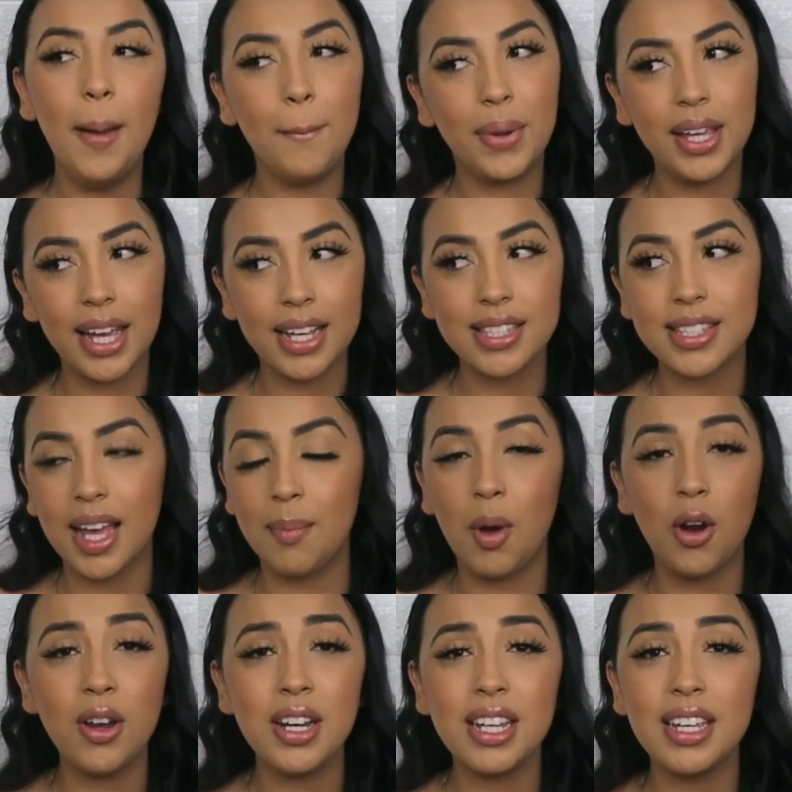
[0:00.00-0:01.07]
But yes, I'm
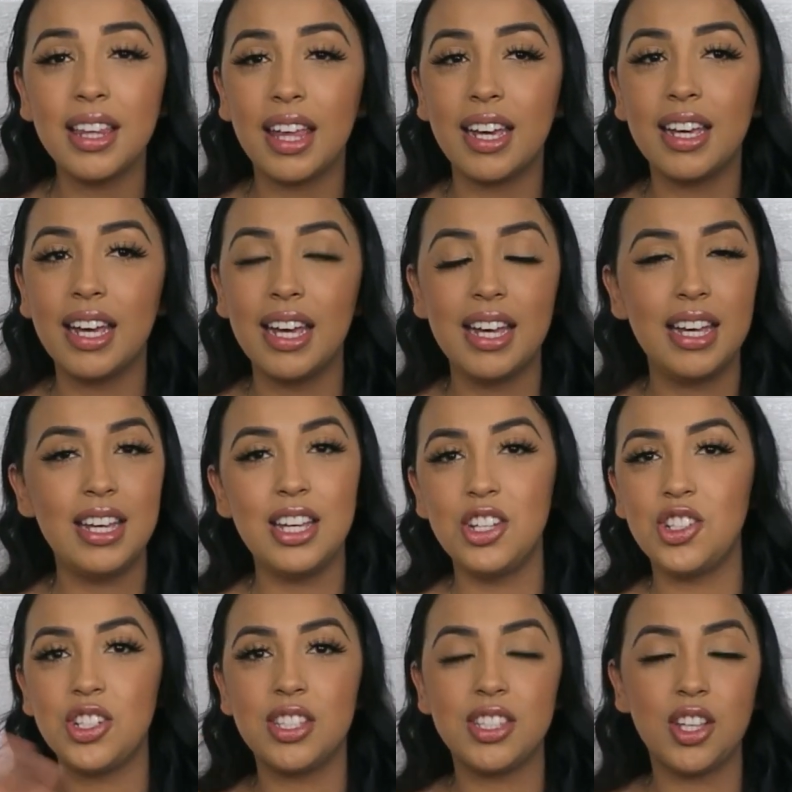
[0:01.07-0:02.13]
already like
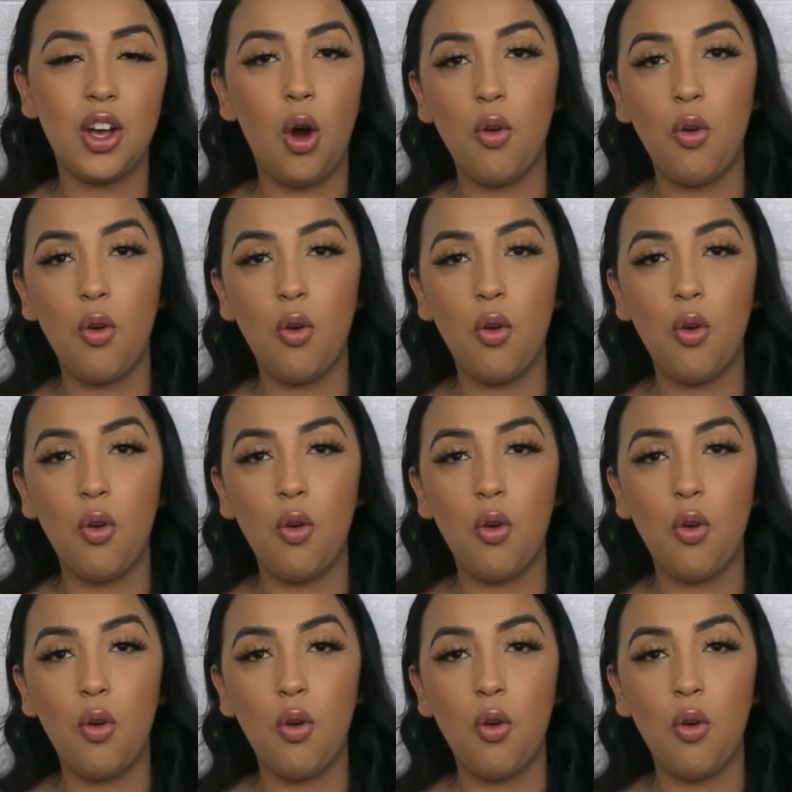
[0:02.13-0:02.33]
just